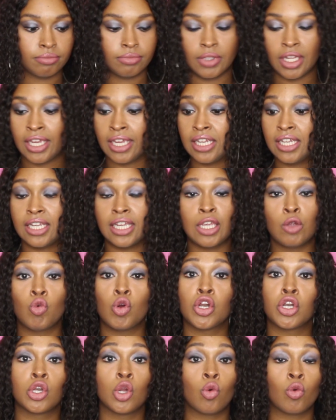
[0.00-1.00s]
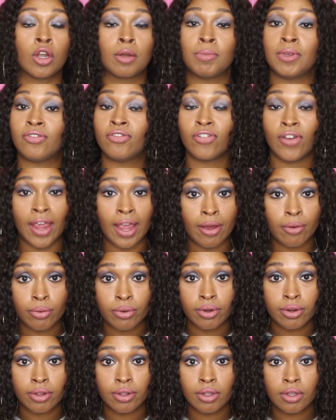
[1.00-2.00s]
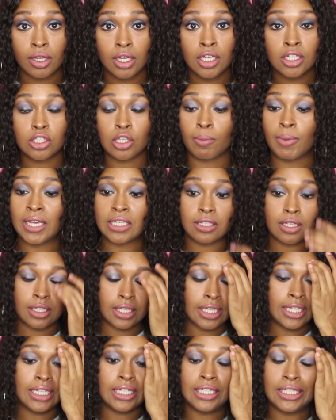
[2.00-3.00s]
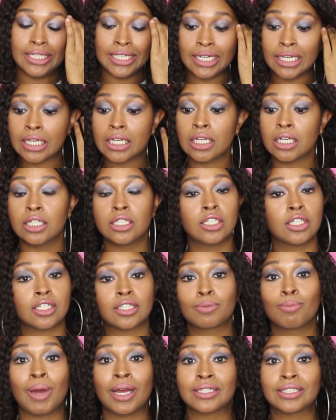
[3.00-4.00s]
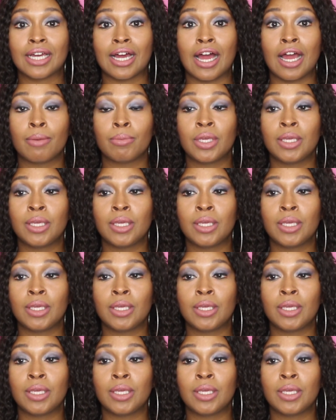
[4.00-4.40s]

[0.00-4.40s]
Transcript: he wasn't nowhere to be found. So basically he didn't adjust my time.